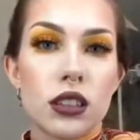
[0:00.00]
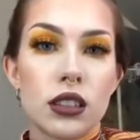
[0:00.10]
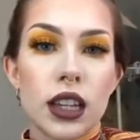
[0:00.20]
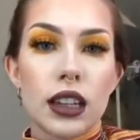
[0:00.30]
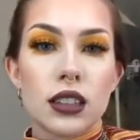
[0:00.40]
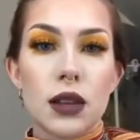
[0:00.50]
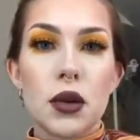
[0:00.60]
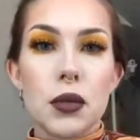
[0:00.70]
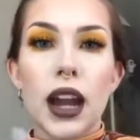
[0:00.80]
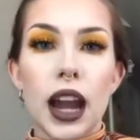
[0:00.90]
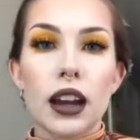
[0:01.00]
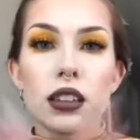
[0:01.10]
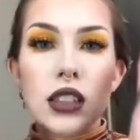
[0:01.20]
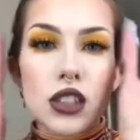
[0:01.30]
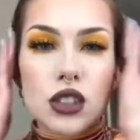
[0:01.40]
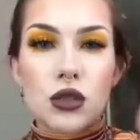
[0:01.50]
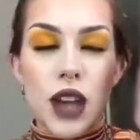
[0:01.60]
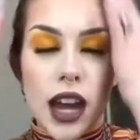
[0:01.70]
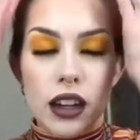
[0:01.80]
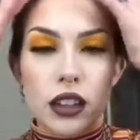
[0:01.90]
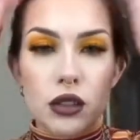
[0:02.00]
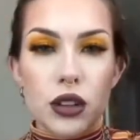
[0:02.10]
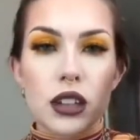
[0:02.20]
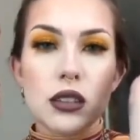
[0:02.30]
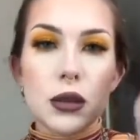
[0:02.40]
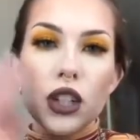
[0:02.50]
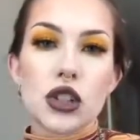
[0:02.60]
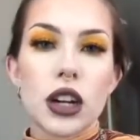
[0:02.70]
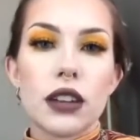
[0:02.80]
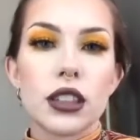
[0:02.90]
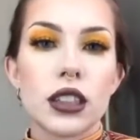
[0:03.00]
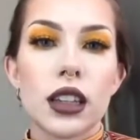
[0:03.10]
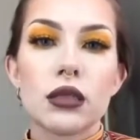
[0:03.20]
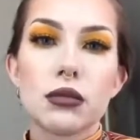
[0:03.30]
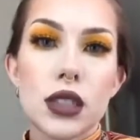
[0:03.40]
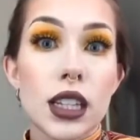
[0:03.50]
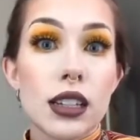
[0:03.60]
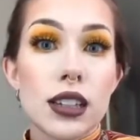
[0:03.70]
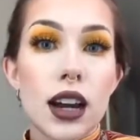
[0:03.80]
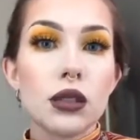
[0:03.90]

taking some in my hands and just flattening the front to make sure everything stays down.